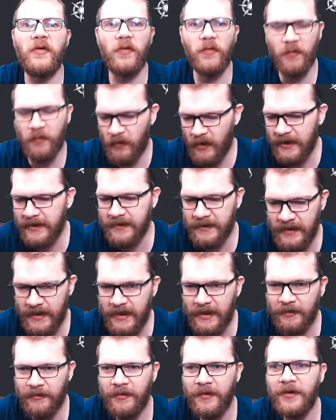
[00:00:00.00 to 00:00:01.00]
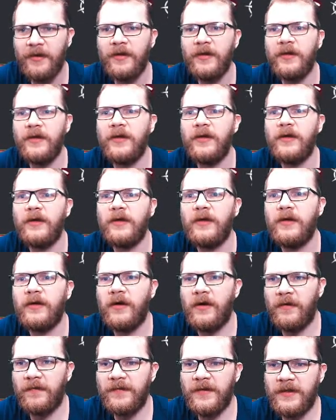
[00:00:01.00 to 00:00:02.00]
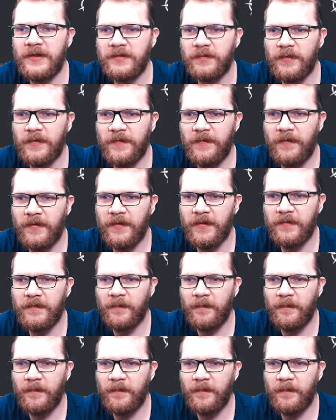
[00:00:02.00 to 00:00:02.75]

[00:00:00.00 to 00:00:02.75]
right now, often it's worth doing.